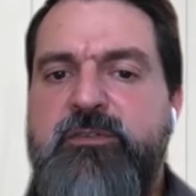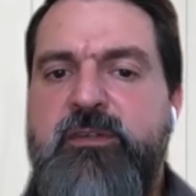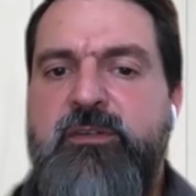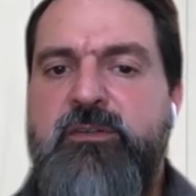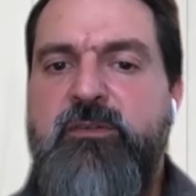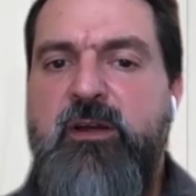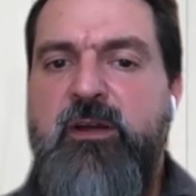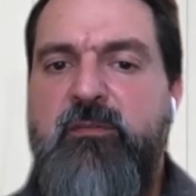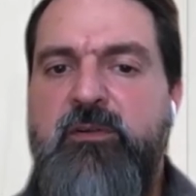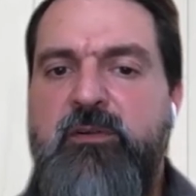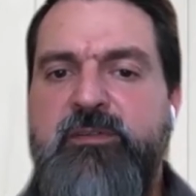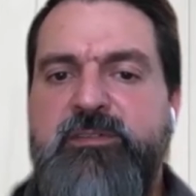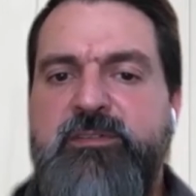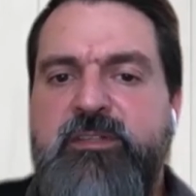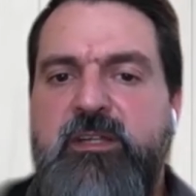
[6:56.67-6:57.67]
you need to have all
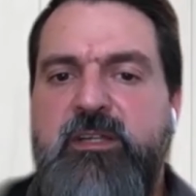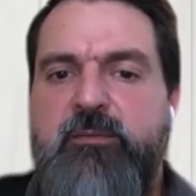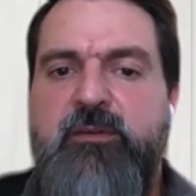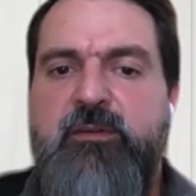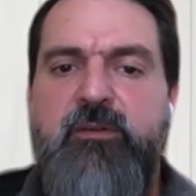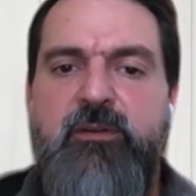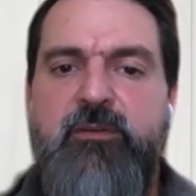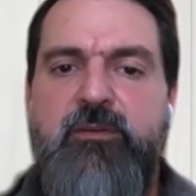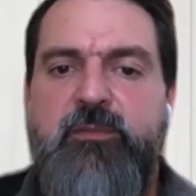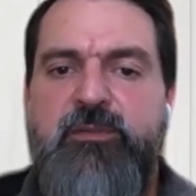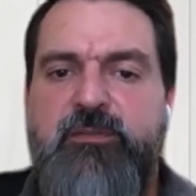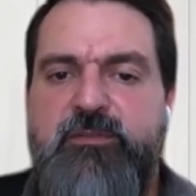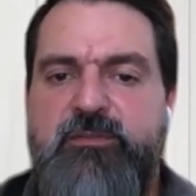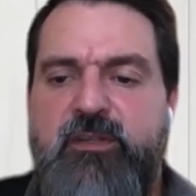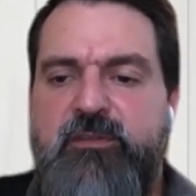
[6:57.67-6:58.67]
the setup in order to be
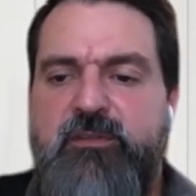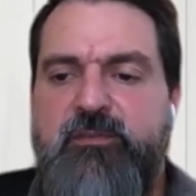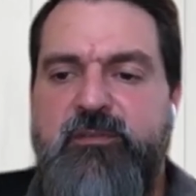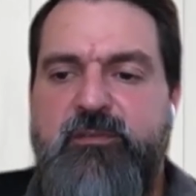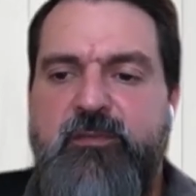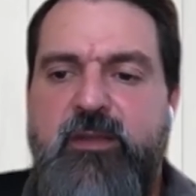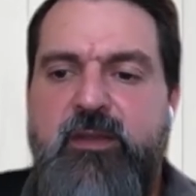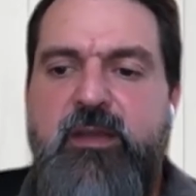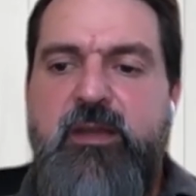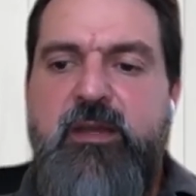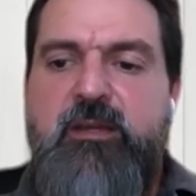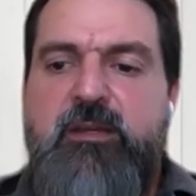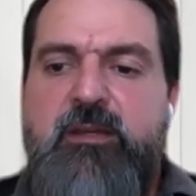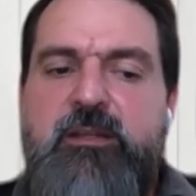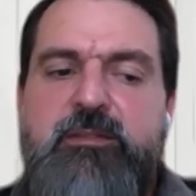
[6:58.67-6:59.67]
successful.
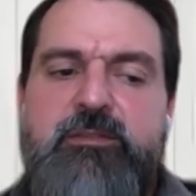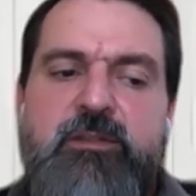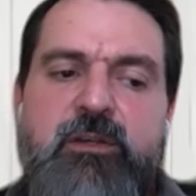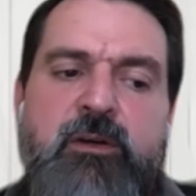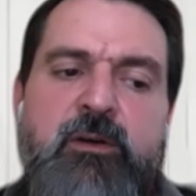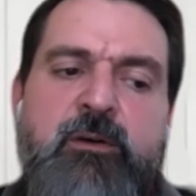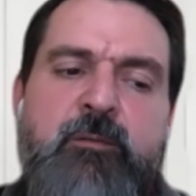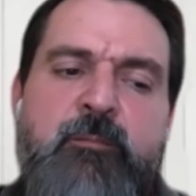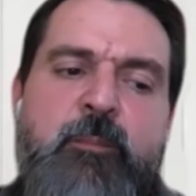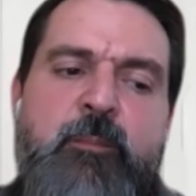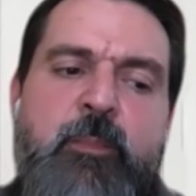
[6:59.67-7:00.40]
So